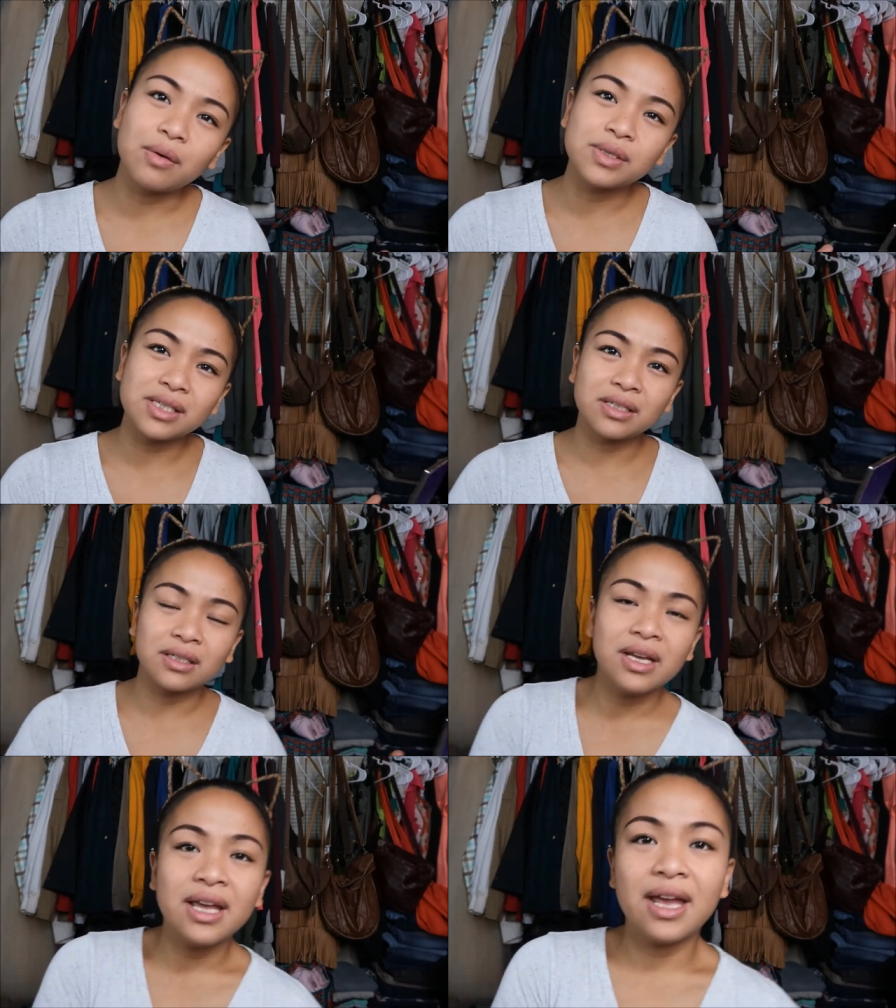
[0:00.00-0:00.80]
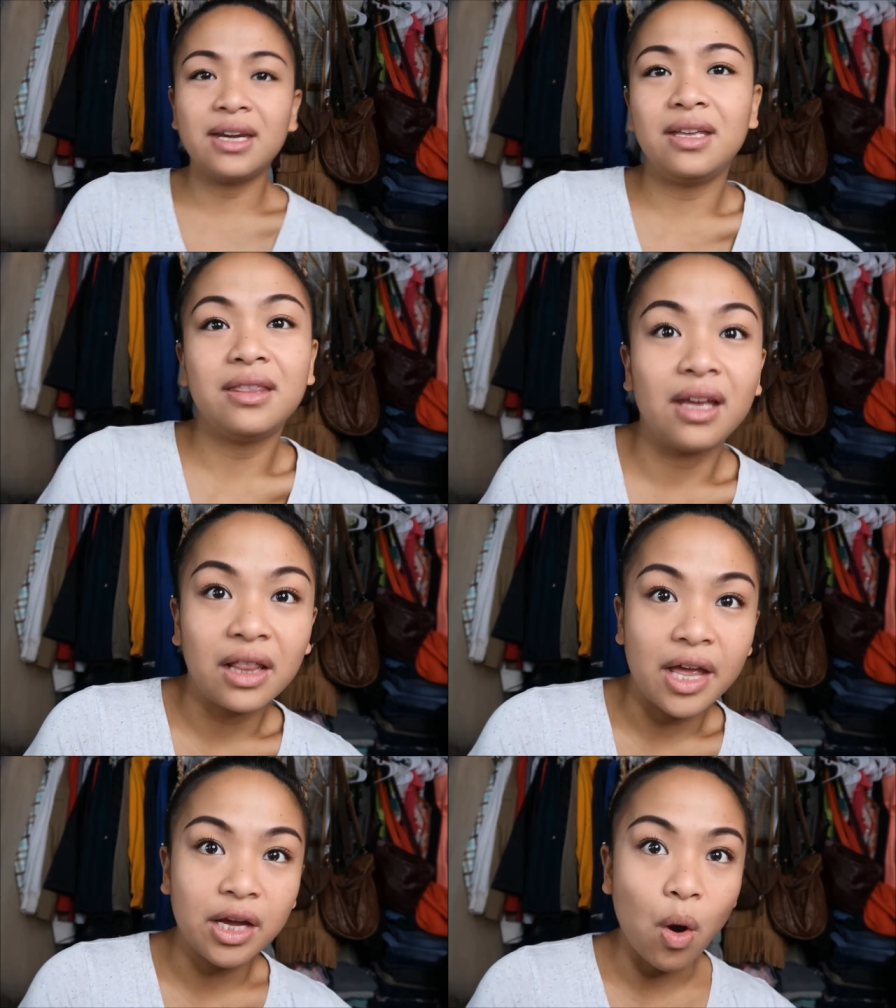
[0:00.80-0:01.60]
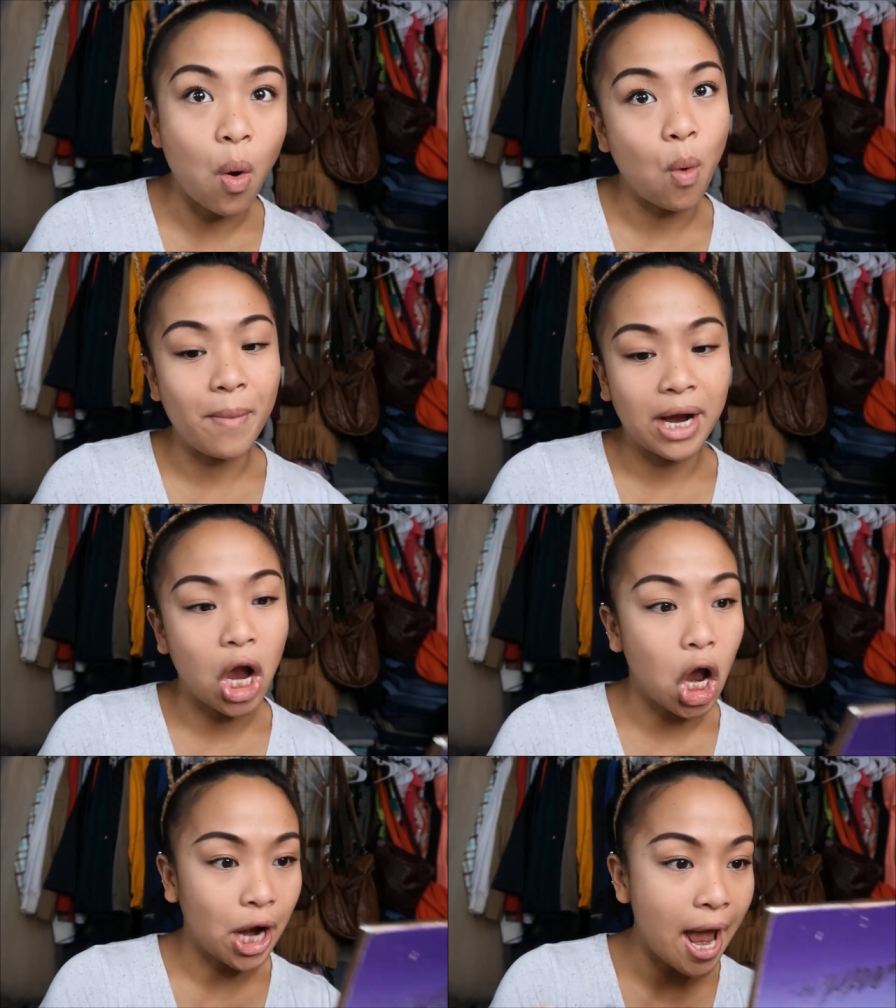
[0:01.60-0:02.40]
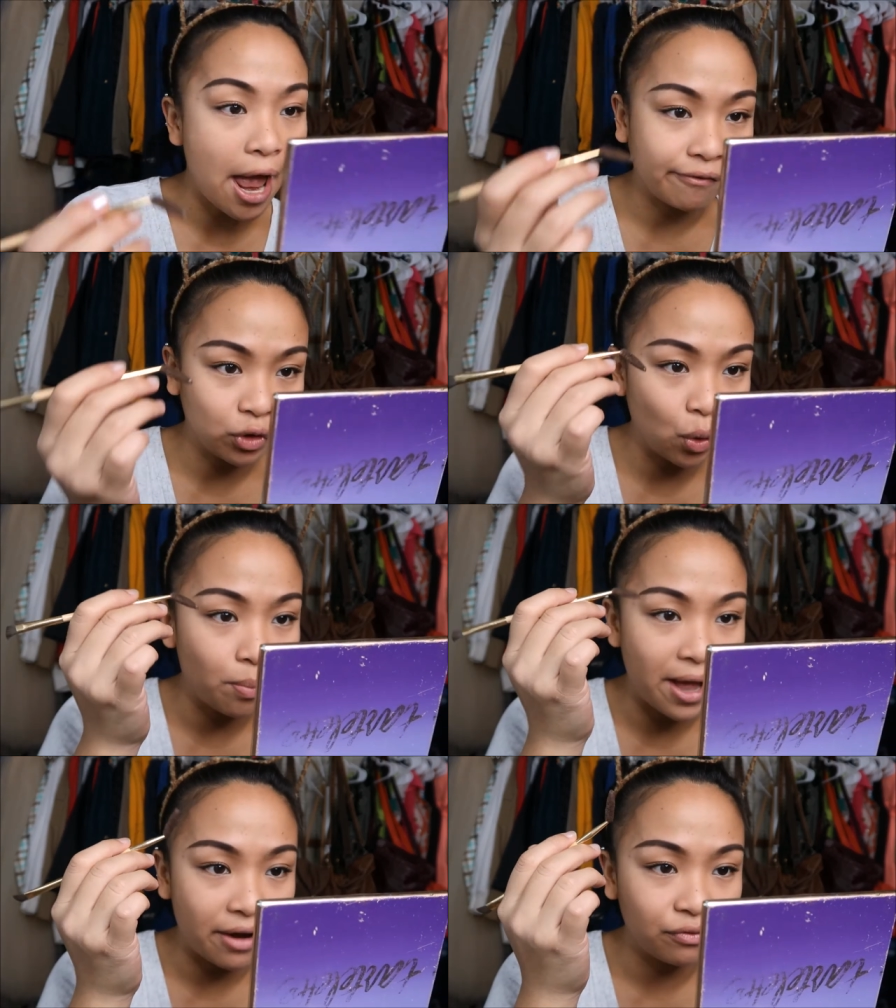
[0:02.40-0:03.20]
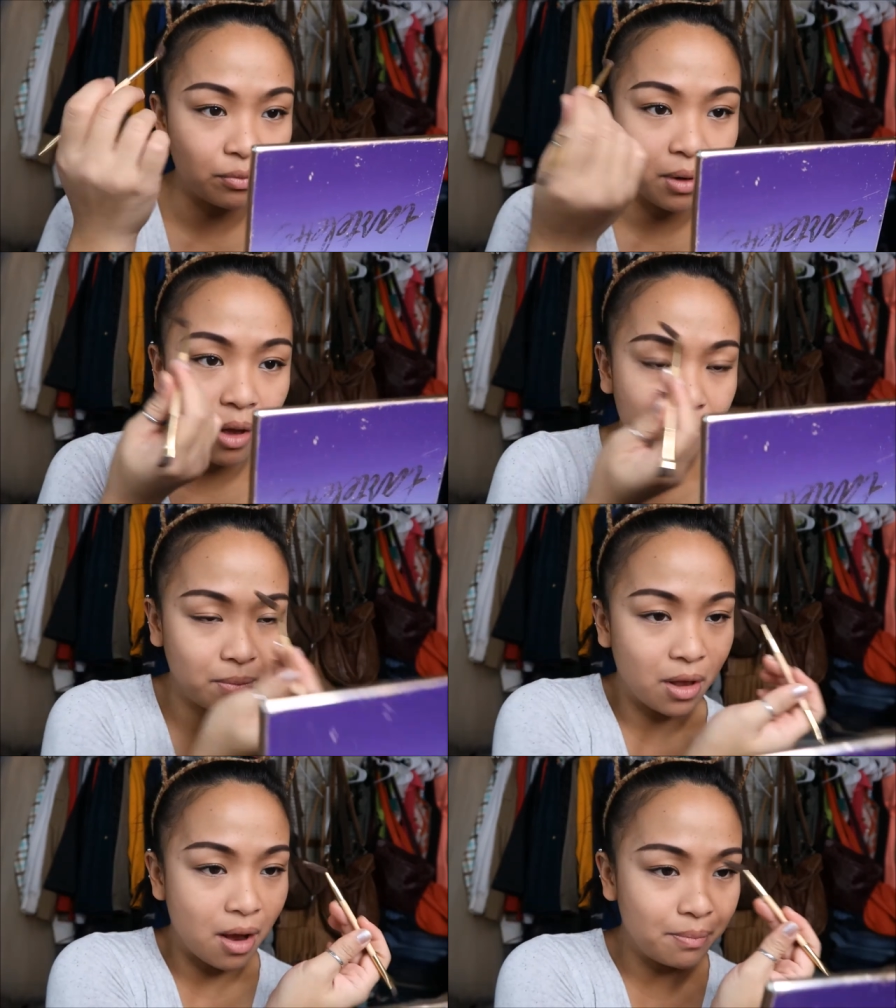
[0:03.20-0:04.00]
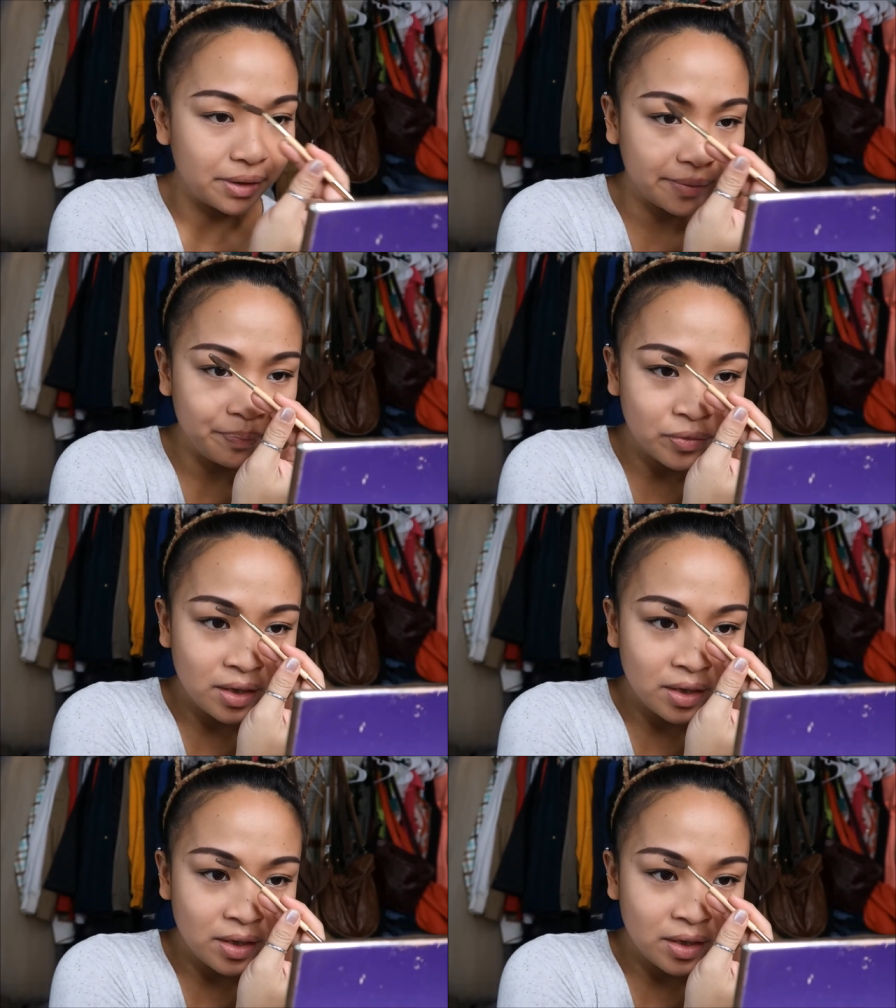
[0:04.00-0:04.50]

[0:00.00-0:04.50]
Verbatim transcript: It wasn't anything like, oh my god, I have to go back for blah blah blah, but